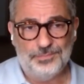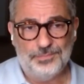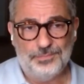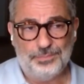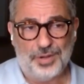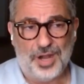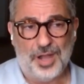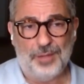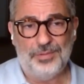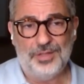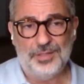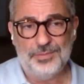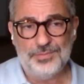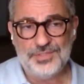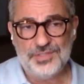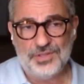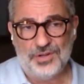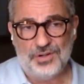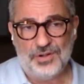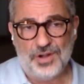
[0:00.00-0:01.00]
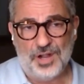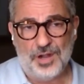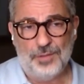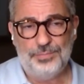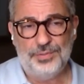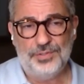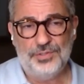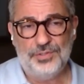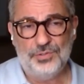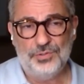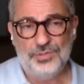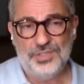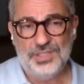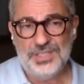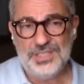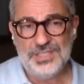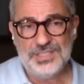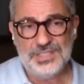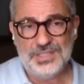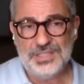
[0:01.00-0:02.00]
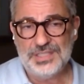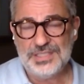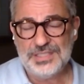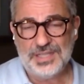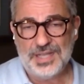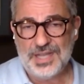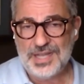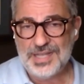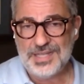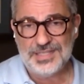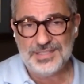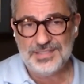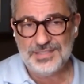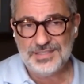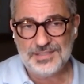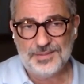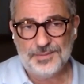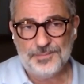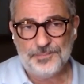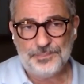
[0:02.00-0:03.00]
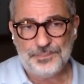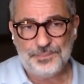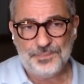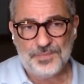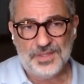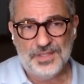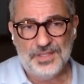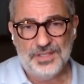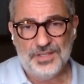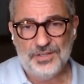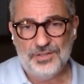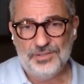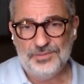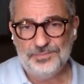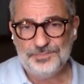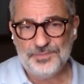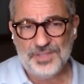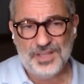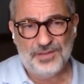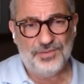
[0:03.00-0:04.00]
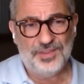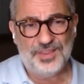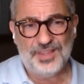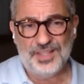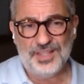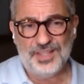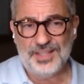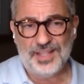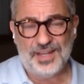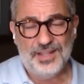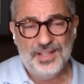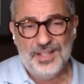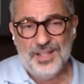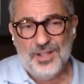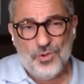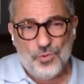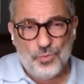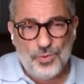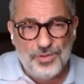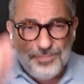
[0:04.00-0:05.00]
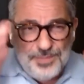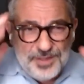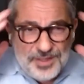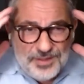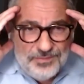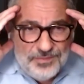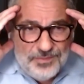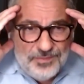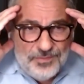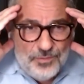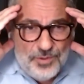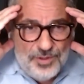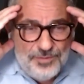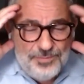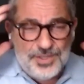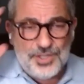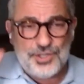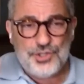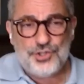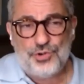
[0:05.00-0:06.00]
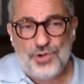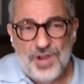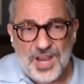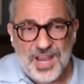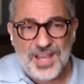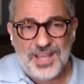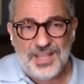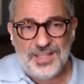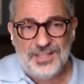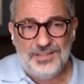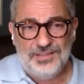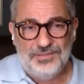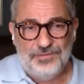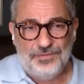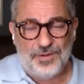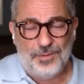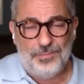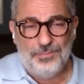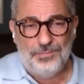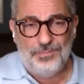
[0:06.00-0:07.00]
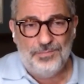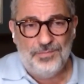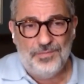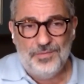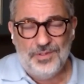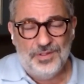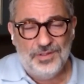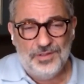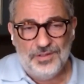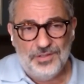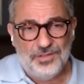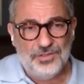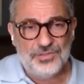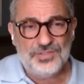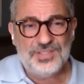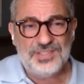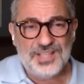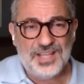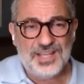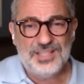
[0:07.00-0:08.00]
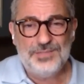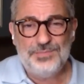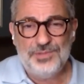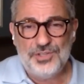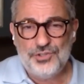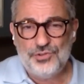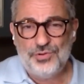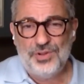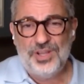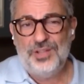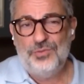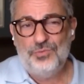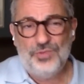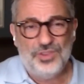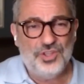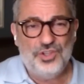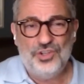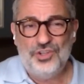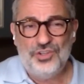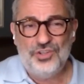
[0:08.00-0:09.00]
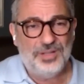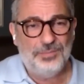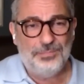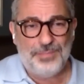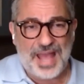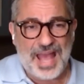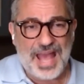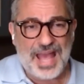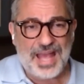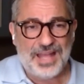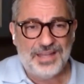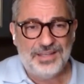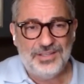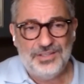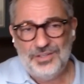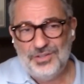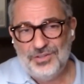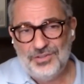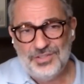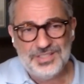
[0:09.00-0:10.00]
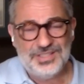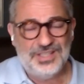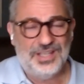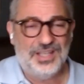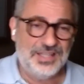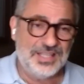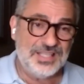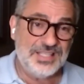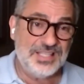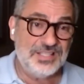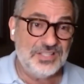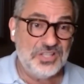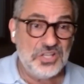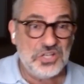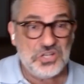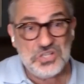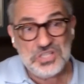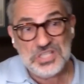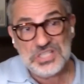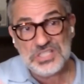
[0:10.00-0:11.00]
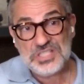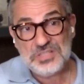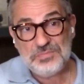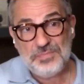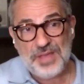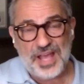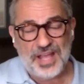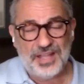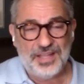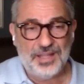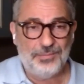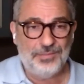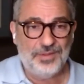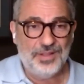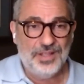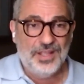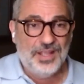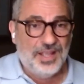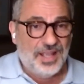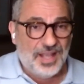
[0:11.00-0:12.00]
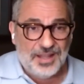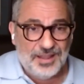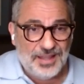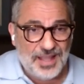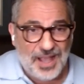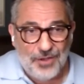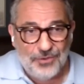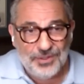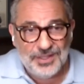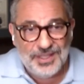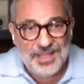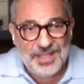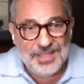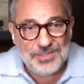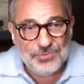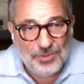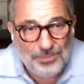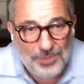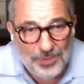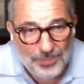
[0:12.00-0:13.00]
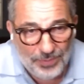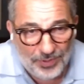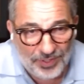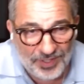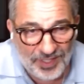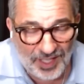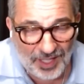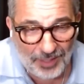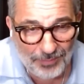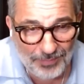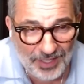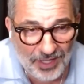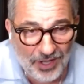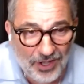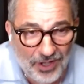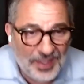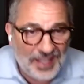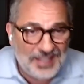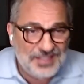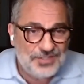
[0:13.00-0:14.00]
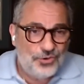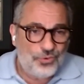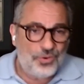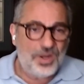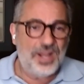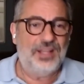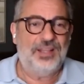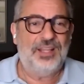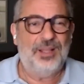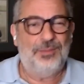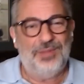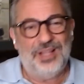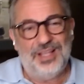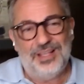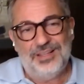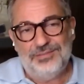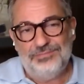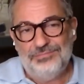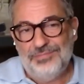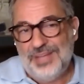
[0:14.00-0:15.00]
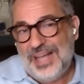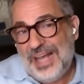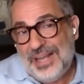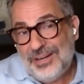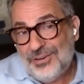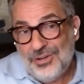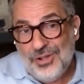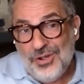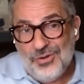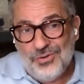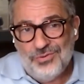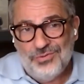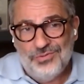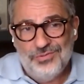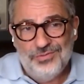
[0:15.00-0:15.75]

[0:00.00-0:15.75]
problems are opportunities in disguise. Everything that we've been trained from, society's been trained with good and bad. It's like, this is good, this is bad. And nowadays when people tell me, oh, that's great, I'm like, I don't know.